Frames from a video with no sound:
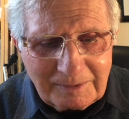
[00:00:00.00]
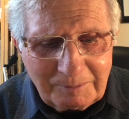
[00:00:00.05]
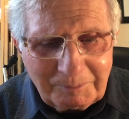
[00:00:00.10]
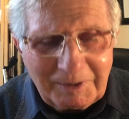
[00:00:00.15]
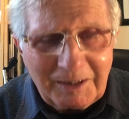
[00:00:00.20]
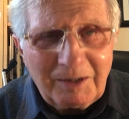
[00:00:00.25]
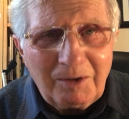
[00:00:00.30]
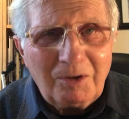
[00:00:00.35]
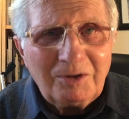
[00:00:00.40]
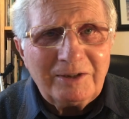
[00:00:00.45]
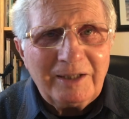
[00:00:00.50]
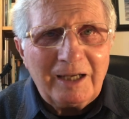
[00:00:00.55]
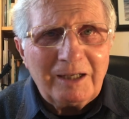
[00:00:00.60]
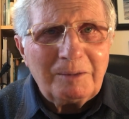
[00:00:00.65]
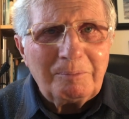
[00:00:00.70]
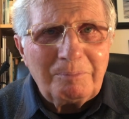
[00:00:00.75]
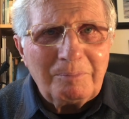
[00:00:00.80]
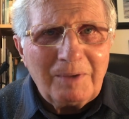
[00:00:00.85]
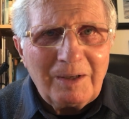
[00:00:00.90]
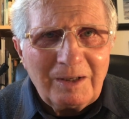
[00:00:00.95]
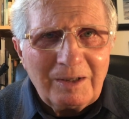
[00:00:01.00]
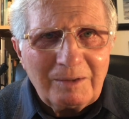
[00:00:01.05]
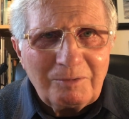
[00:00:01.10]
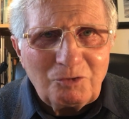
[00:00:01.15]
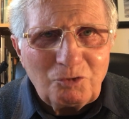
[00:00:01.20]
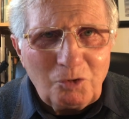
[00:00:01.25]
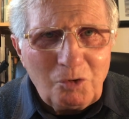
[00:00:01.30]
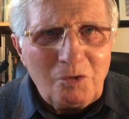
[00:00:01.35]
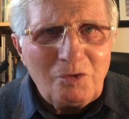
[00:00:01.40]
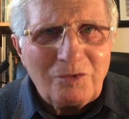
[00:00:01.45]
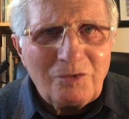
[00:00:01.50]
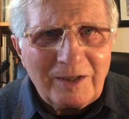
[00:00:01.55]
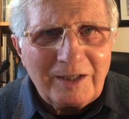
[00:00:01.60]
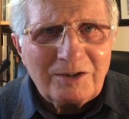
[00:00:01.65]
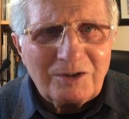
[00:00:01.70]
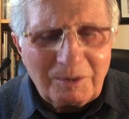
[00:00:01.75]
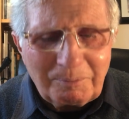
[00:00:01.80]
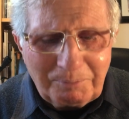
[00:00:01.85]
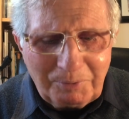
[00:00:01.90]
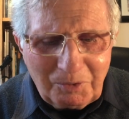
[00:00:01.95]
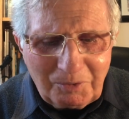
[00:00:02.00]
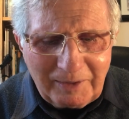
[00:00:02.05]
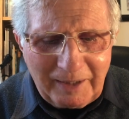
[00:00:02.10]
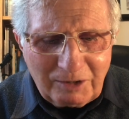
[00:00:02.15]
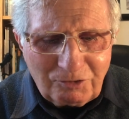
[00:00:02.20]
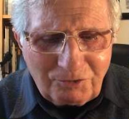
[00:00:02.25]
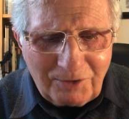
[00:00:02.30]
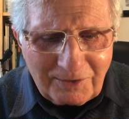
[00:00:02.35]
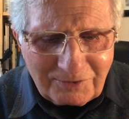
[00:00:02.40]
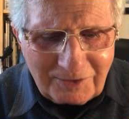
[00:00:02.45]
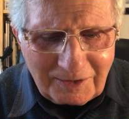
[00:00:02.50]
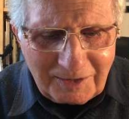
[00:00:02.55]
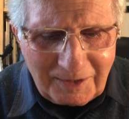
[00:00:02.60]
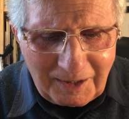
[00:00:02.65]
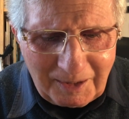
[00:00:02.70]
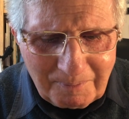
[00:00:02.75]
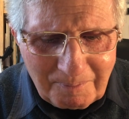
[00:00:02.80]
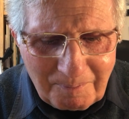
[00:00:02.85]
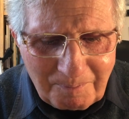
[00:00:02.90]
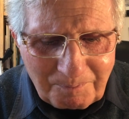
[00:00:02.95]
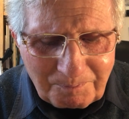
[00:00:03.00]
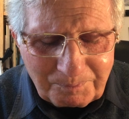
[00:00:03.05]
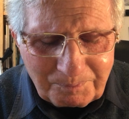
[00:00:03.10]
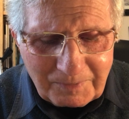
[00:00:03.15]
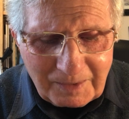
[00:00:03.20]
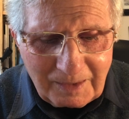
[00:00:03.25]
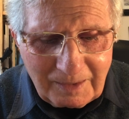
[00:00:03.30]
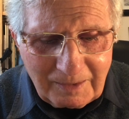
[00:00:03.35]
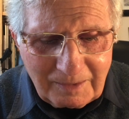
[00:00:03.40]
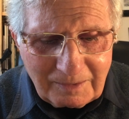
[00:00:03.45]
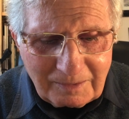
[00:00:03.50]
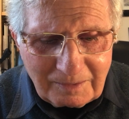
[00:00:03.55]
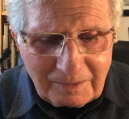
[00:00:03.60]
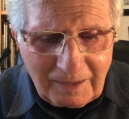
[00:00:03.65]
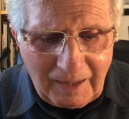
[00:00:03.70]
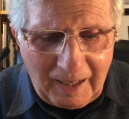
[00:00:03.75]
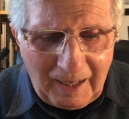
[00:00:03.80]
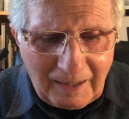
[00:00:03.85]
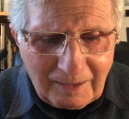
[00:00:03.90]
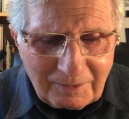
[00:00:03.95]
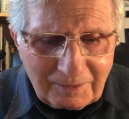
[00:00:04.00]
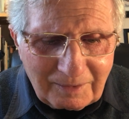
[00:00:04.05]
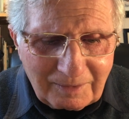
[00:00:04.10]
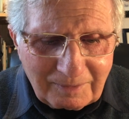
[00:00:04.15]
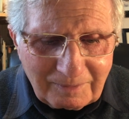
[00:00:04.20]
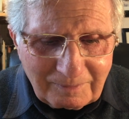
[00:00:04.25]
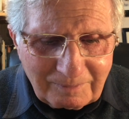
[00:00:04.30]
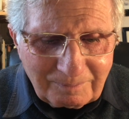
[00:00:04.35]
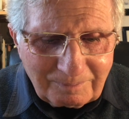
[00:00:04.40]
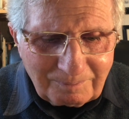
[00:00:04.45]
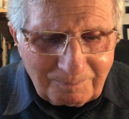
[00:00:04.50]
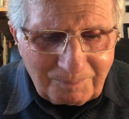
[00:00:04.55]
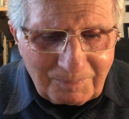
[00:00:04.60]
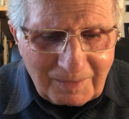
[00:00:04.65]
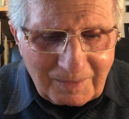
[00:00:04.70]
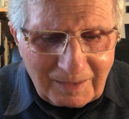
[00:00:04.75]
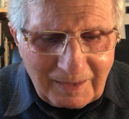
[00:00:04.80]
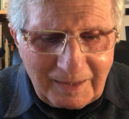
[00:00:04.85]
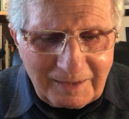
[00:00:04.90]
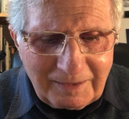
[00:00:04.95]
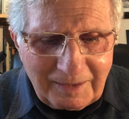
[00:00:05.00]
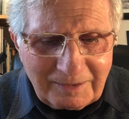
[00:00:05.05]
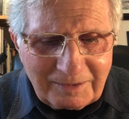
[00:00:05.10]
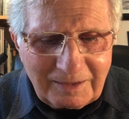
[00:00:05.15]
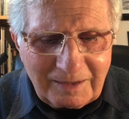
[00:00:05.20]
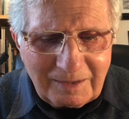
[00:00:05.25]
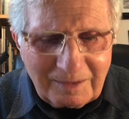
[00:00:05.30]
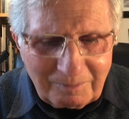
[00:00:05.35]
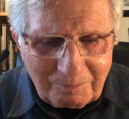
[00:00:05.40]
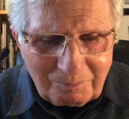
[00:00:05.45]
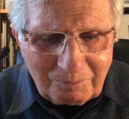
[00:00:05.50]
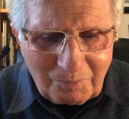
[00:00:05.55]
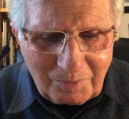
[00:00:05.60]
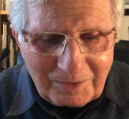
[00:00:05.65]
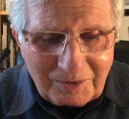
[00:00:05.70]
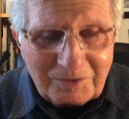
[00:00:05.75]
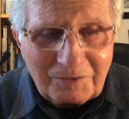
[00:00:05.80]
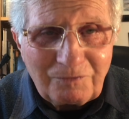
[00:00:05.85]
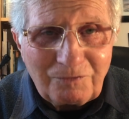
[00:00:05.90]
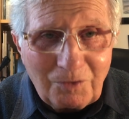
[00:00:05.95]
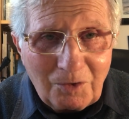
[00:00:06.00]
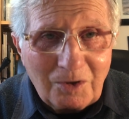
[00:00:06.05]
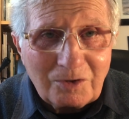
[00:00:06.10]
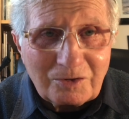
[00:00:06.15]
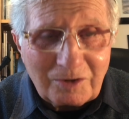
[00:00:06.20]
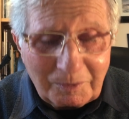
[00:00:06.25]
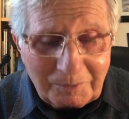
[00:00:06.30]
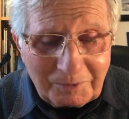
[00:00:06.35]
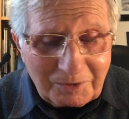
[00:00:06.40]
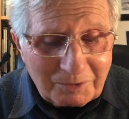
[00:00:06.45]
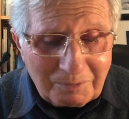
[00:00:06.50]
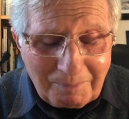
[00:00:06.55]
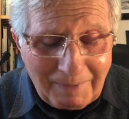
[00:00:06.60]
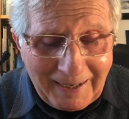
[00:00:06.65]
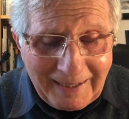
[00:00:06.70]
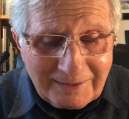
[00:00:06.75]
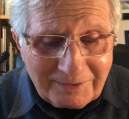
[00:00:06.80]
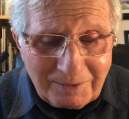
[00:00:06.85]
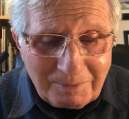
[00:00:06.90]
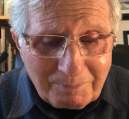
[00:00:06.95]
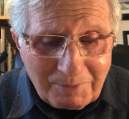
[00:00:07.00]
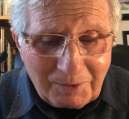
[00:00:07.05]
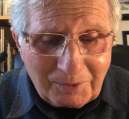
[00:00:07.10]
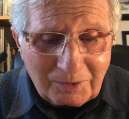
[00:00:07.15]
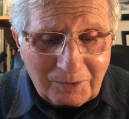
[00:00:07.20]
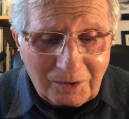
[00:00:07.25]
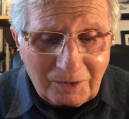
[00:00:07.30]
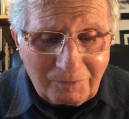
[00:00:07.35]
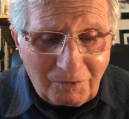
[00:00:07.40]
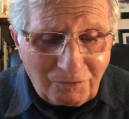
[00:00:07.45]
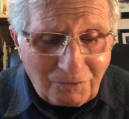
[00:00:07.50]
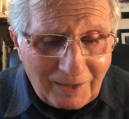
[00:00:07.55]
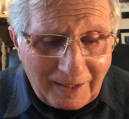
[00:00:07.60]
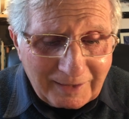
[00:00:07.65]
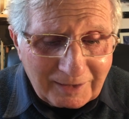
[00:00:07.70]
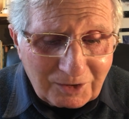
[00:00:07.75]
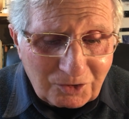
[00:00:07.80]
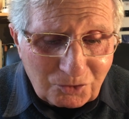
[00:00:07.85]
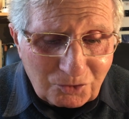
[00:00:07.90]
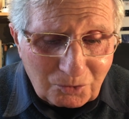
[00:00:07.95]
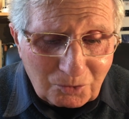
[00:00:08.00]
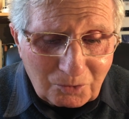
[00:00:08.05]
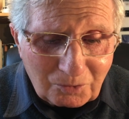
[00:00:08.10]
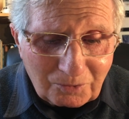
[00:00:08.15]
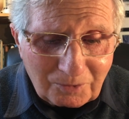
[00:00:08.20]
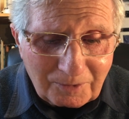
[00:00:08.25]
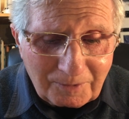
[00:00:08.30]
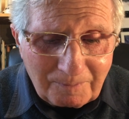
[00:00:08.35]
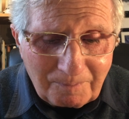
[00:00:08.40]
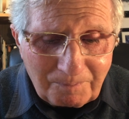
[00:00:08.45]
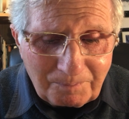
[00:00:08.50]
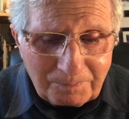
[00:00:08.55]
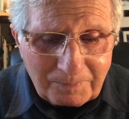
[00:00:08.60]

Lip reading: But he knows how to do things to build our trust in him. And he does it with this, firstly, with this amazing miracle of a flooding Jordan.